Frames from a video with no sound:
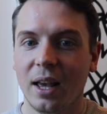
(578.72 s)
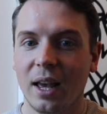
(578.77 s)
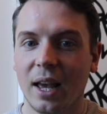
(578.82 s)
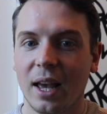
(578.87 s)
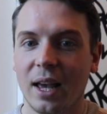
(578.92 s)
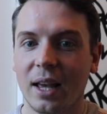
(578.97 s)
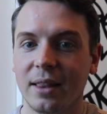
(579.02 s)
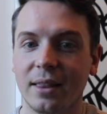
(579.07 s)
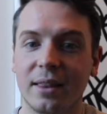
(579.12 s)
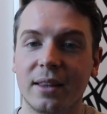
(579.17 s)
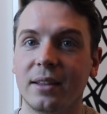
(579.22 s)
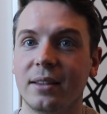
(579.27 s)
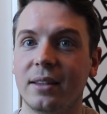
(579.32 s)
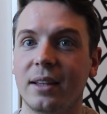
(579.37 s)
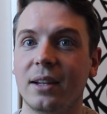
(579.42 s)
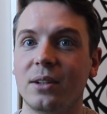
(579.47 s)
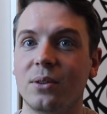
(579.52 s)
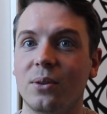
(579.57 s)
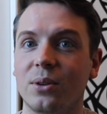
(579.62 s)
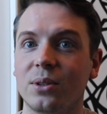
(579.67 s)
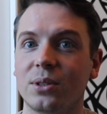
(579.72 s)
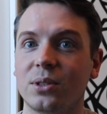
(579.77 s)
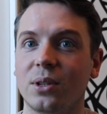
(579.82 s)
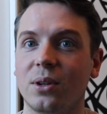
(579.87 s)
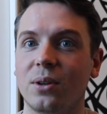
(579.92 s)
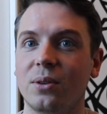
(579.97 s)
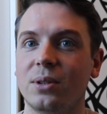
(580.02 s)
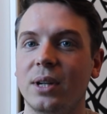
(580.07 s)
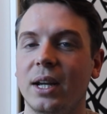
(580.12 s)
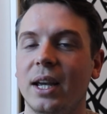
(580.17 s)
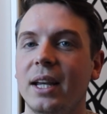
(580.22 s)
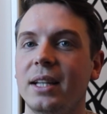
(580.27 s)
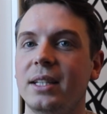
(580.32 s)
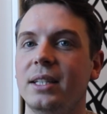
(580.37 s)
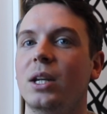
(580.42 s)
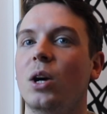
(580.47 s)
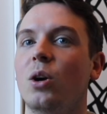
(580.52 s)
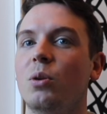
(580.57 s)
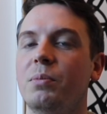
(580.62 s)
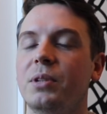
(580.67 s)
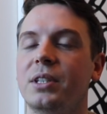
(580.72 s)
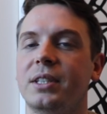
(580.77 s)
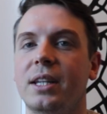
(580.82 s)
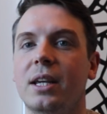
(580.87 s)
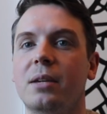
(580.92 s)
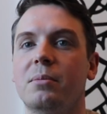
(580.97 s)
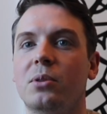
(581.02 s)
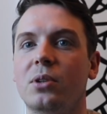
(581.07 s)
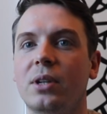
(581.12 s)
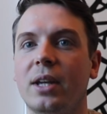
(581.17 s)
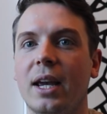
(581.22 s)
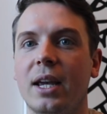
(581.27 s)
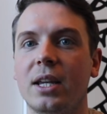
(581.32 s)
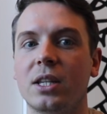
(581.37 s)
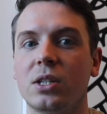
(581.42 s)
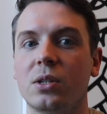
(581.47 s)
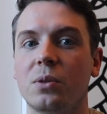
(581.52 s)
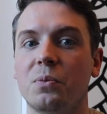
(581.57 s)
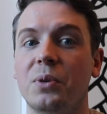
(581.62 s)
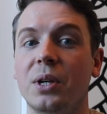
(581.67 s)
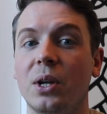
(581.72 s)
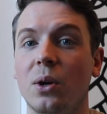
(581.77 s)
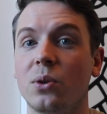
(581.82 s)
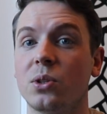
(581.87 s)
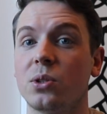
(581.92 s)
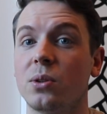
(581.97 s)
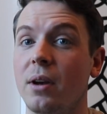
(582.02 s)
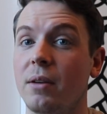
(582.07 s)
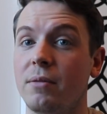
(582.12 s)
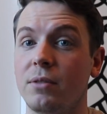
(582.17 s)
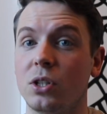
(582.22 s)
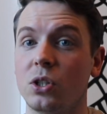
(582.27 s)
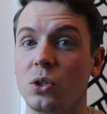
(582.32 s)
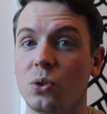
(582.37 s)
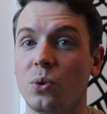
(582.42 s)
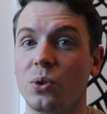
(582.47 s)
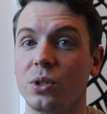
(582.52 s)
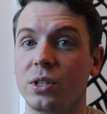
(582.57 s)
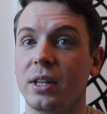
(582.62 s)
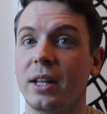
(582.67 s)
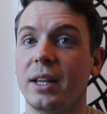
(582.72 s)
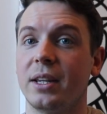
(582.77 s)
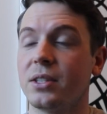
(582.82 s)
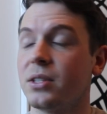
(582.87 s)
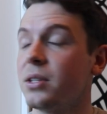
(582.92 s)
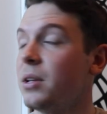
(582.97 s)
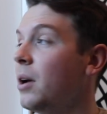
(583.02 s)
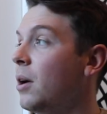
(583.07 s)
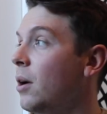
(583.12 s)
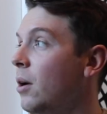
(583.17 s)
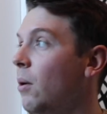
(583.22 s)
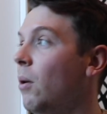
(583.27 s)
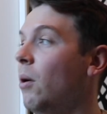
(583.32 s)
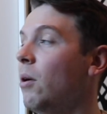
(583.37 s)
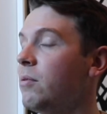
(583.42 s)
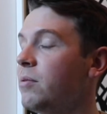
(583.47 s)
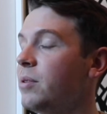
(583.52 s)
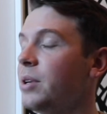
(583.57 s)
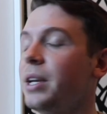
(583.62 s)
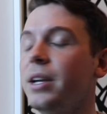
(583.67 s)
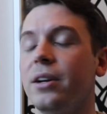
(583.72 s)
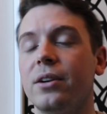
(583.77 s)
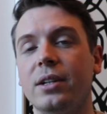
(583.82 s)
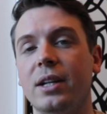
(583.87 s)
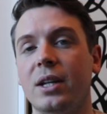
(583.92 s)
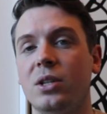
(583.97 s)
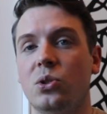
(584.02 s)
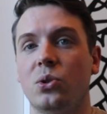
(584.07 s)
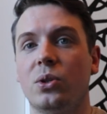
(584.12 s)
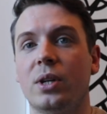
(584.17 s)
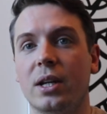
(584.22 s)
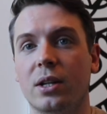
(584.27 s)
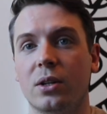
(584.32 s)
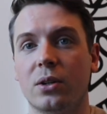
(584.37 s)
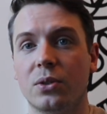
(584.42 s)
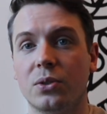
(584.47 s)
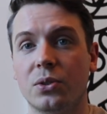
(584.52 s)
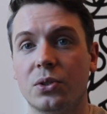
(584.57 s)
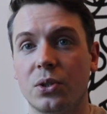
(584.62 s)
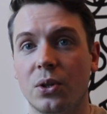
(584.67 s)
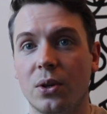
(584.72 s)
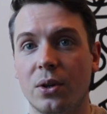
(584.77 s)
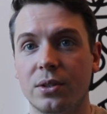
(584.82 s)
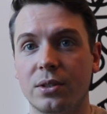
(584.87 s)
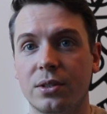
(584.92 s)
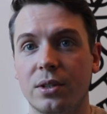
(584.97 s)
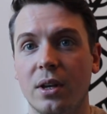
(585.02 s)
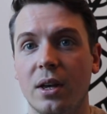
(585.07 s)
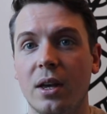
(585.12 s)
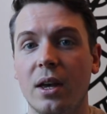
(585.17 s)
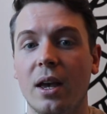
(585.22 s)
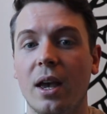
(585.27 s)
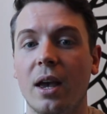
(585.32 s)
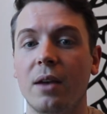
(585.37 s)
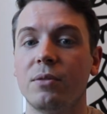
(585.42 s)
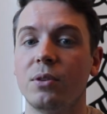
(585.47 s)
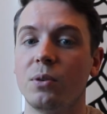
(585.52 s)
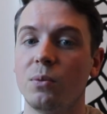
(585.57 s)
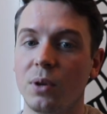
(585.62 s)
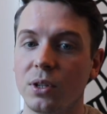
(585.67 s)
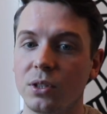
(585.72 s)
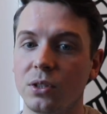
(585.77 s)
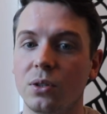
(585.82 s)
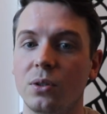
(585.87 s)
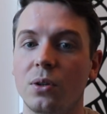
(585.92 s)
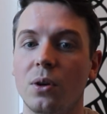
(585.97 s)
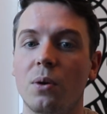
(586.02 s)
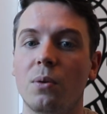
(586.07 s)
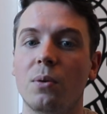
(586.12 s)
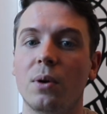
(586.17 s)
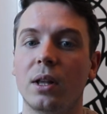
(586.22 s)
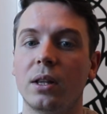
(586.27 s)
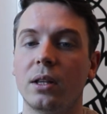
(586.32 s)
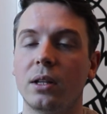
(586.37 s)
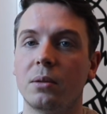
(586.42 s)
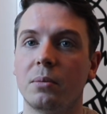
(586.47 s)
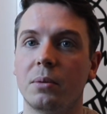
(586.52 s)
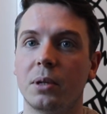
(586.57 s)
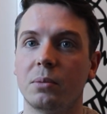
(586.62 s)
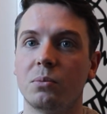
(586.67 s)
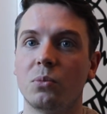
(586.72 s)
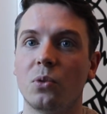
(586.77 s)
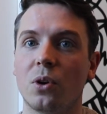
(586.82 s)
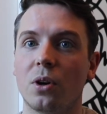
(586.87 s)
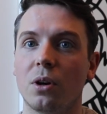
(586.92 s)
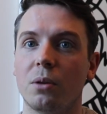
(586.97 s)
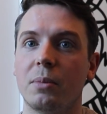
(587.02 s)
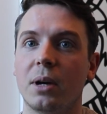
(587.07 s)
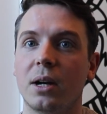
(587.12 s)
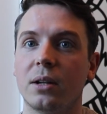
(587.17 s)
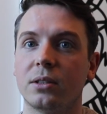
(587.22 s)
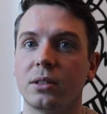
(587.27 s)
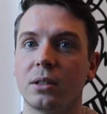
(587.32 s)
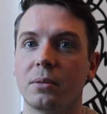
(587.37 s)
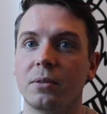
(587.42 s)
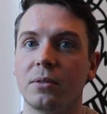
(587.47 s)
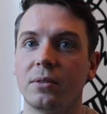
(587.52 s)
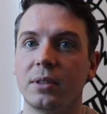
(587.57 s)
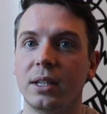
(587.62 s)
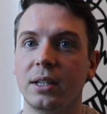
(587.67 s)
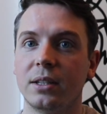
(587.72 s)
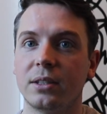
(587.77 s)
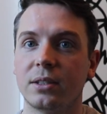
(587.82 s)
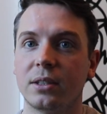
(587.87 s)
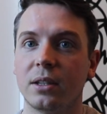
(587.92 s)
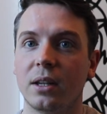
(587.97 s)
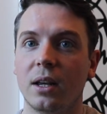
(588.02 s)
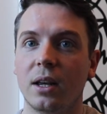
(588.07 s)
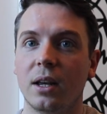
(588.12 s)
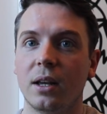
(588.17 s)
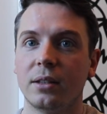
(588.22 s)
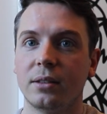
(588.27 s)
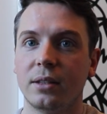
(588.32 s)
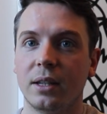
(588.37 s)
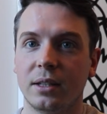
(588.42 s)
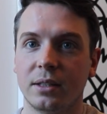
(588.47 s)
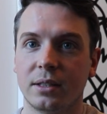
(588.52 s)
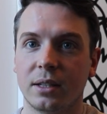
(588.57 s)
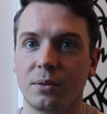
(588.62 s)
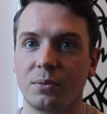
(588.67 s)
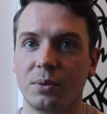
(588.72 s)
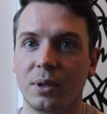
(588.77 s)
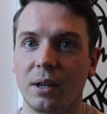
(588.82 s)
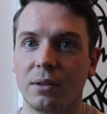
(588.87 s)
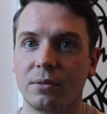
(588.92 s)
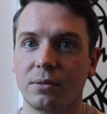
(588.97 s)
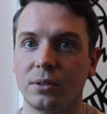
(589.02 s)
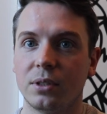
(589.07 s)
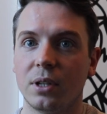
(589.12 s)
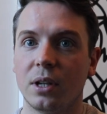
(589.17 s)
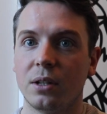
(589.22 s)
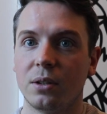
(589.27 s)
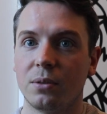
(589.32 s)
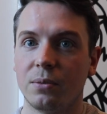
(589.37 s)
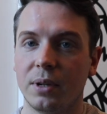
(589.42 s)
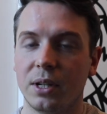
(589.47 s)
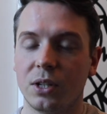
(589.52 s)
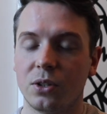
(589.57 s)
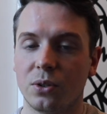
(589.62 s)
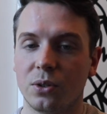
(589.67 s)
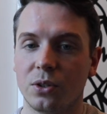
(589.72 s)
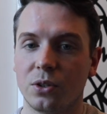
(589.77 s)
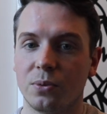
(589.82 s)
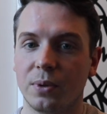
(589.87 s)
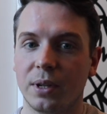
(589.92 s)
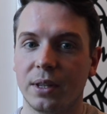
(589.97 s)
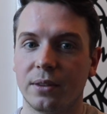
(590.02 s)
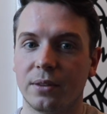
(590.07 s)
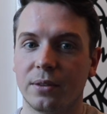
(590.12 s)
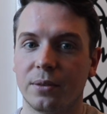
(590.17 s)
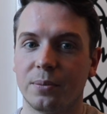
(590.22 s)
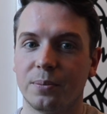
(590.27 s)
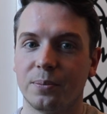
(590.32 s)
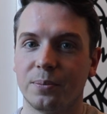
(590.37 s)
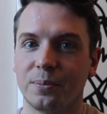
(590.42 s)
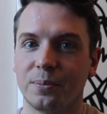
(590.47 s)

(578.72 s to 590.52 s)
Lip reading: And then also in the OpenTable case, we also have a source list over here that you can consult if you want to know a little bit more about some of these things that we have done the research with.